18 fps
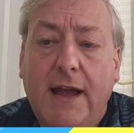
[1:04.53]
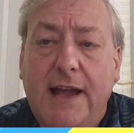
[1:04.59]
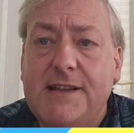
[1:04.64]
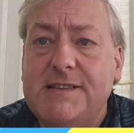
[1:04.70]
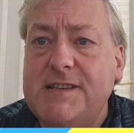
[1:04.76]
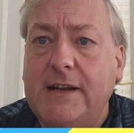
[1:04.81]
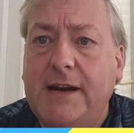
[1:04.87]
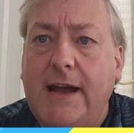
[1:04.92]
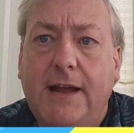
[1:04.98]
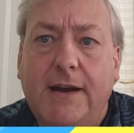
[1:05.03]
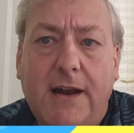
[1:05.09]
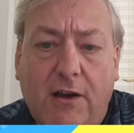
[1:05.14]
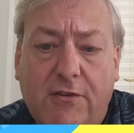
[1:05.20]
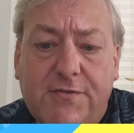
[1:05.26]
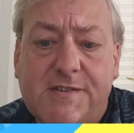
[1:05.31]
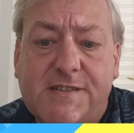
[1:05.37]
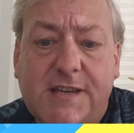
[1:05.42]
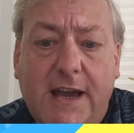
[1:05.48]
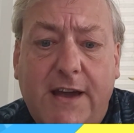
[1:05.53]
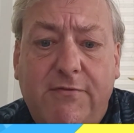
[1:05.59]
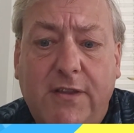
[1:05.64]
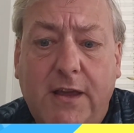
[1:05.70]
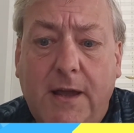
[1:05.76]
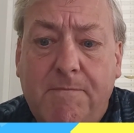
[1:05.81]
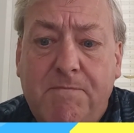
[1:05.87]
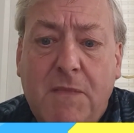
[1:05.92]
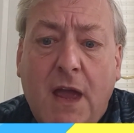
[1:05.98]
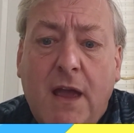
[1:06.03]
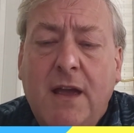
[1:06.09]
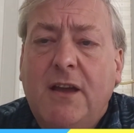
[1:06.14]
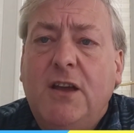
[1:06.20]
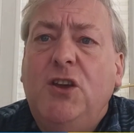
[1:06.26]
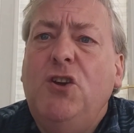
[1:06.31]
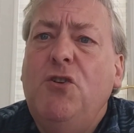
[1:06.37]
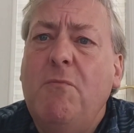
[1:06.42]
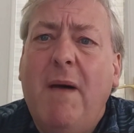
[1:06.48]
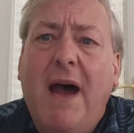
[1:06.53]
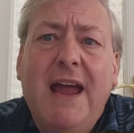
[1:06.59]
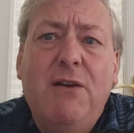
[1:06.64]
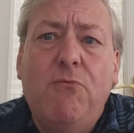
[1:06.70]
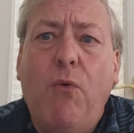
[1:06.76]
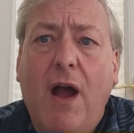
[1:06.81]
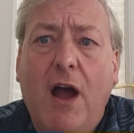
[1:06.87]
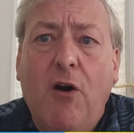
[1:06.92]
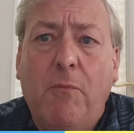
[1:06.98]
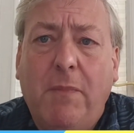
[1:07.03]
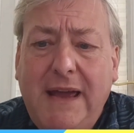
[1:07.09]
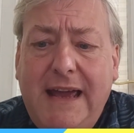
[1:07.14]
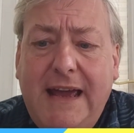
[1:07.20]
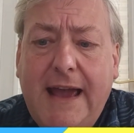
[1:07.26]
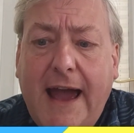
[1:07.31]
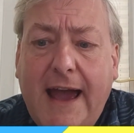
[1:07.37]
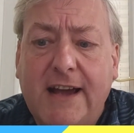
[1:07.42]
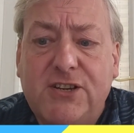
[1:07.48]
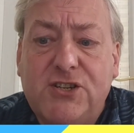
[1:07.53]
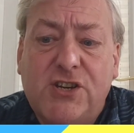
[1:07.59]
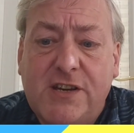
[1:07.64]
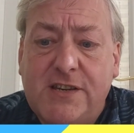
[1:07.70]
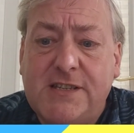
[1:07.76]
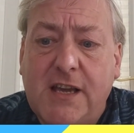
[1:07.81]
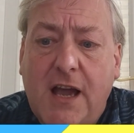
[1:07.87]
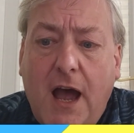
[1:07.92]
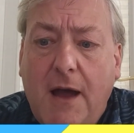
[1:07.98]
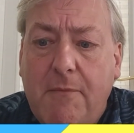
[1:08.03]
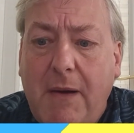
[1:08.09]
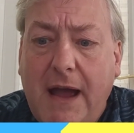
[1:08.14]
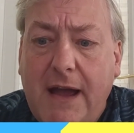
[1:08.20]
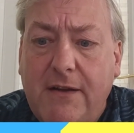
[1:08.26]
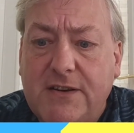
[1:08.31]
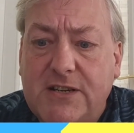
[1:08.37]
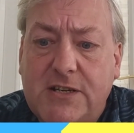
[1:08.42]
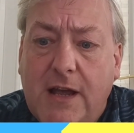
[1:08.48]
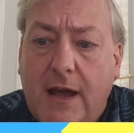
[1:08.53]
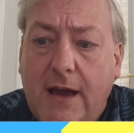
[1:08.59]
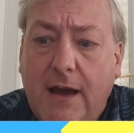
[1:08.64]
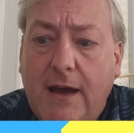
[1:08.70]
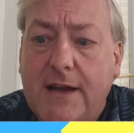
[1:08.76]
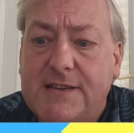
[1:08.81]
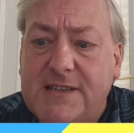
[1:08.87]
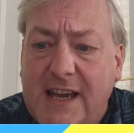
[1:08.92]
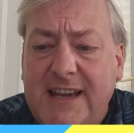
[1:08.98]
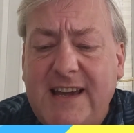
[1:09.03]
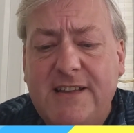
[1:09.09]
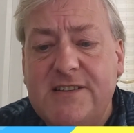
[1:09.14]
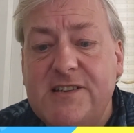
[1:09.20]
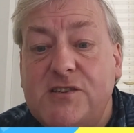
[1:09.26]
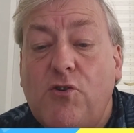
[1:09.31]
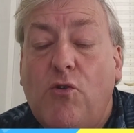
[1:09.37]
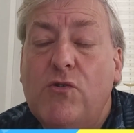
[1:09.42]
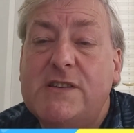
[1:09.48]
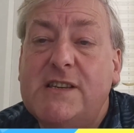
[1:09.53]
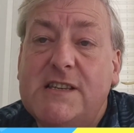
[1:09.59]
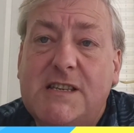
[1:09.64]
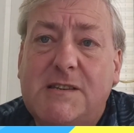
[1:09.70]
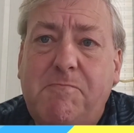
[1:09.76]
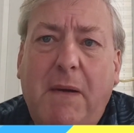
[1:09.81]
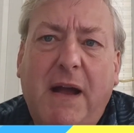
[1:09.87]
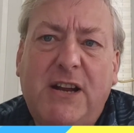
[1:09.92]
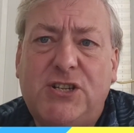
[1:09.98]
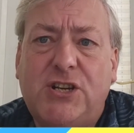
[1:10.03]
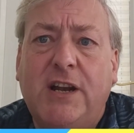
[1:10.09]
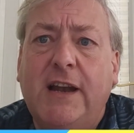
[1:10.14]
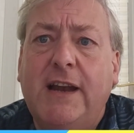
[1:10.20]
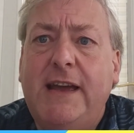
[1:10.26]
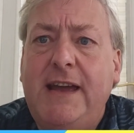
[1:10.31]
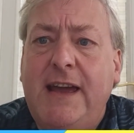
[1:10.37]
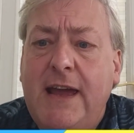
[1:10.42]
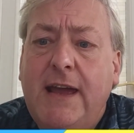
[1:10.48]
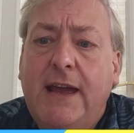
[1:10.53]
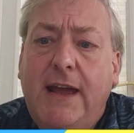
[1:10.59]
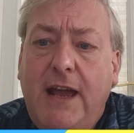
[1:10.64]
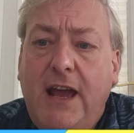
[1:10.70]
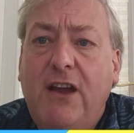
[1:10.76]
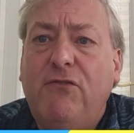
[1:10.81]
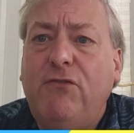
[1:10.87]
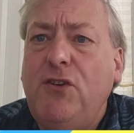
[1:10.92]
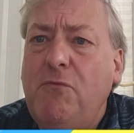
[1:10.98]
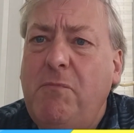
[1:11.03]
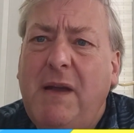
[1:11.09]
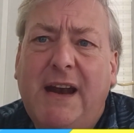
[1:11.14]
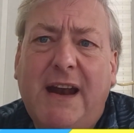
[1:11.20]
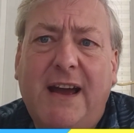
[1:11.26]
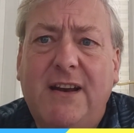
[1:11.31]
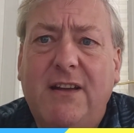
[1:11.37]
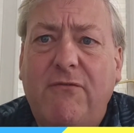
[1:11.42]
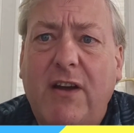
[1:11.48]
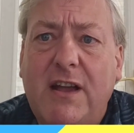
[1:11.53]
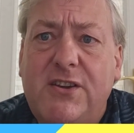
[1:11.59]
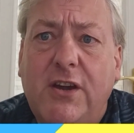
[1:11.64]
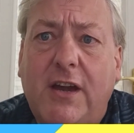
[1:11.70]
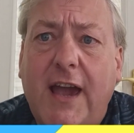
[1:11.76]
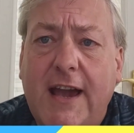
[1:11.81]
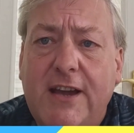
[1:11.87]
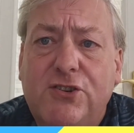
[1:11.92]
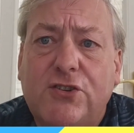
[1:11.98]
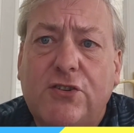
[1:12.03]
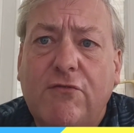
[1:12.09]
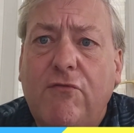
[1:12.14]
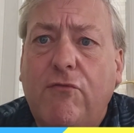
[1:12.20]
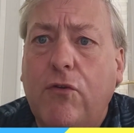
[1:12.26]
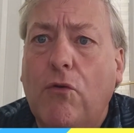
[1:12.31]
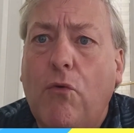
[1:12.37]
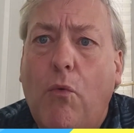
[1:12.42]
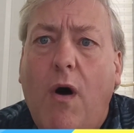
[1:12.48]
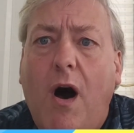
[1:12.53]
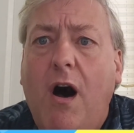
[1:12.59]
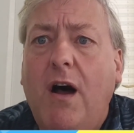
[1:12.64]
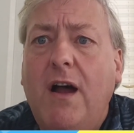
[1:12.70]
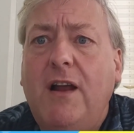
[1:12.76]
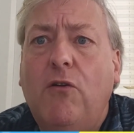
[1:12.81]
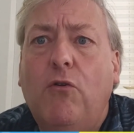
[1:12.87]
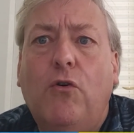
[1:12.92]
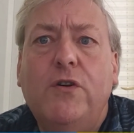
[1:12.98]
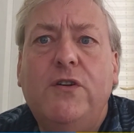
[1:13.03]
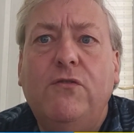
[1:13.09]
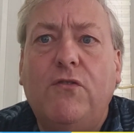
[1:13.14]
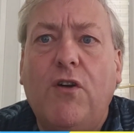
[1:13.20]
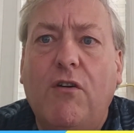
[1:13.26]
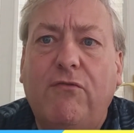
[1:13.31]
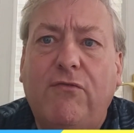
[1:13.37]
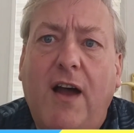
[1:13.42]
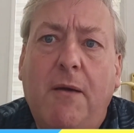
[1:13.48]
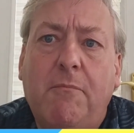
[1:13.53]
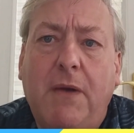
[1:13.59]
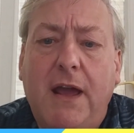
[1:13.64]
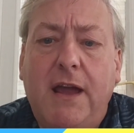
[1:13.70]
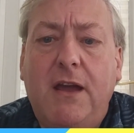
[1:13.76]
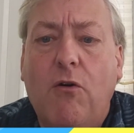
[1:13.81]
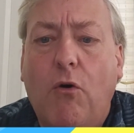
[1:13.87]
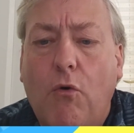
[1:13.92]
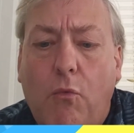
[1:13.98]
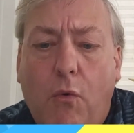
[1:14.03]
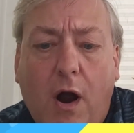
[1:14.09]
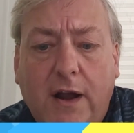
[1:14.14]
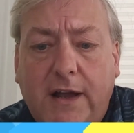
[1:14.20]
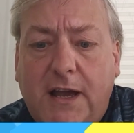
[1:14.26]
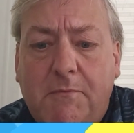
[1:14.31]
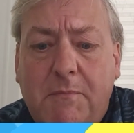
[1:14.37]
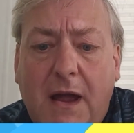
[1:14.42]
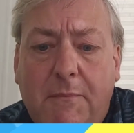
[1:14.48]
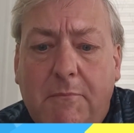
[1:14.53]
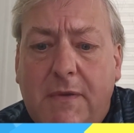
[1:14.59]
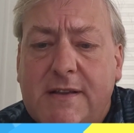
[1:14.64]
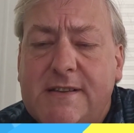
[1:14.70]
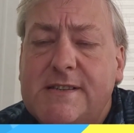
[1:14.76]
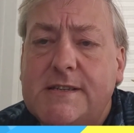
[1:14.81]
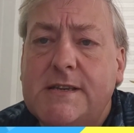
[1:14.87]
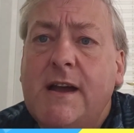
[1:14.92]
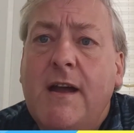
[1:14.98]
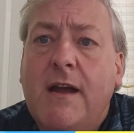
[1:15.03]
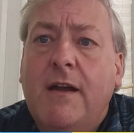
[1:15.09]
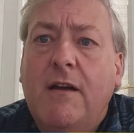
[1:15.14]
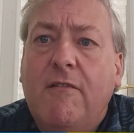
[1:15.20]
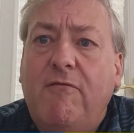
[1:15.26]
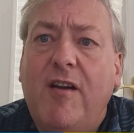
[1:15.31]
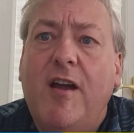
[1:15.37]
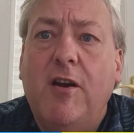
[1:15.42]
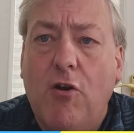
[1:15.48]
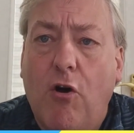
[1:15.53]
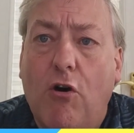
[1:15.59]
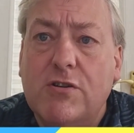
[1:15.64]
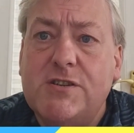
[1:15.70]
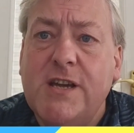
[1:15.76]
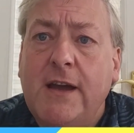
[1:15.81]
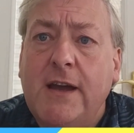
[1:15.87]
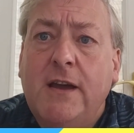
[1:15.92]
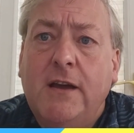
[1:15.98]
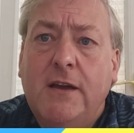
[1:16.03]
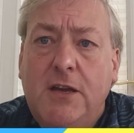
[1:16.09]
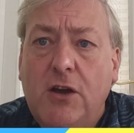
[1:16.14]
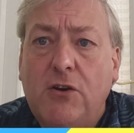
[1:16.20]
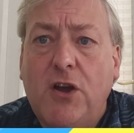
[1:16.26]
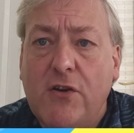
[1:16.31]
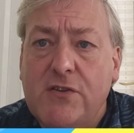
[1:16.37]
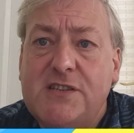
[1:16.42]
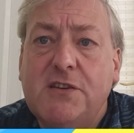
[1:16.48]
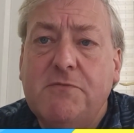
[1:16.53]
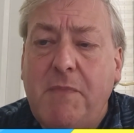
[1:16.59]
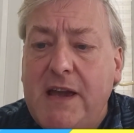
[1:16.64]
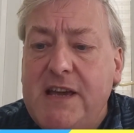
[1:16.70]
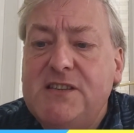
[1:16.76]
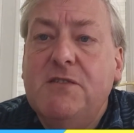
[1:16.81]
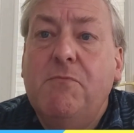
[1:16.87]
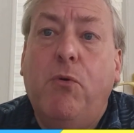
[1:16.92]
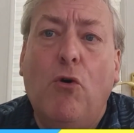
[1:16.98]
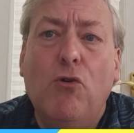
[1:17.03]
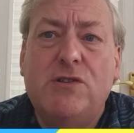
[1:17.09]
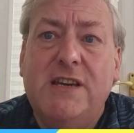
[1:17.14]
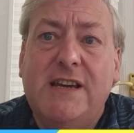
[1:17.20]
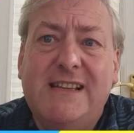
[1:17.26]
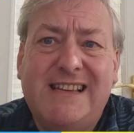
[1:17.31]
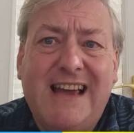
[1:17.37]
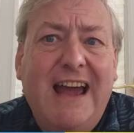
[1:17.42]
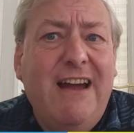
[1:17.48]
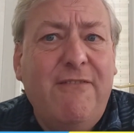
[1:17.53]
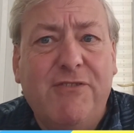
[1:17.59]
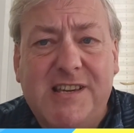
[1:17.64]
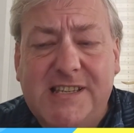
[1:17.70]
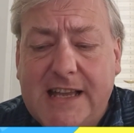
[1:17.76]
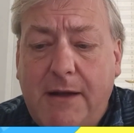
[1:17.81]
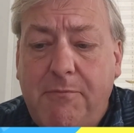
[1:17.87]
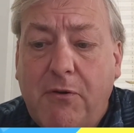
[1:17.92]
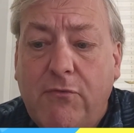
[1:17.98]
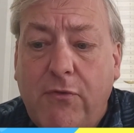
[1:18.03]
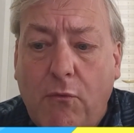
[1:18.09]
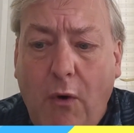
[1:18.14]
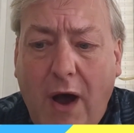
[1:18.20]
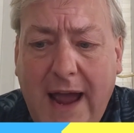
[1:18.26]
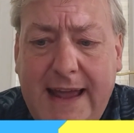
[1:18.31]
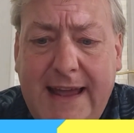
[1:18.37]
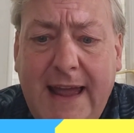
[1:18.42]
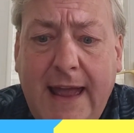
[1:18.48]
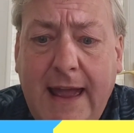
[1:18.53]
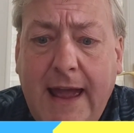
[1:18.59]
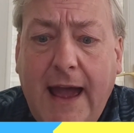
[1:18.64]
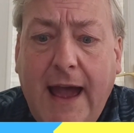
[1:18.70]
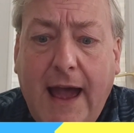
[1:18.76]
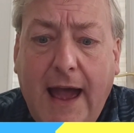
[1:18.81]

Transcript: internet and health and safety. You may well be anxious about taking this course, especially if you've been out of education for a while or you've got family or work commitments. Fear not. You're going to be supported every step of the way,